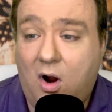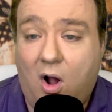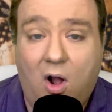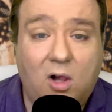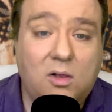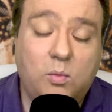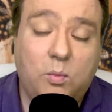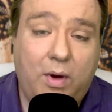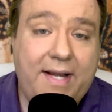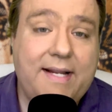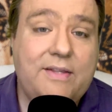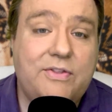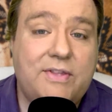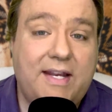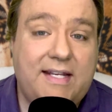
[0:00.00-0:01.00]

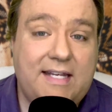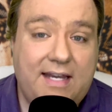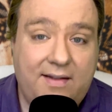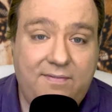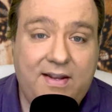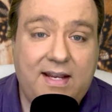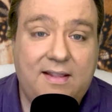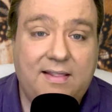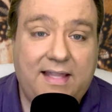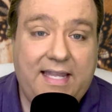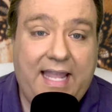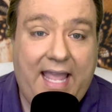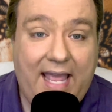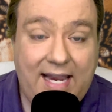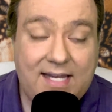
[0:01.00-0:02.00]
already
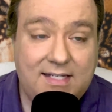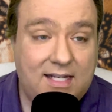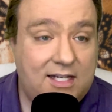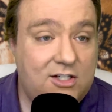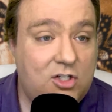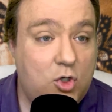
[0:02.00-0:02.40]
significantly edited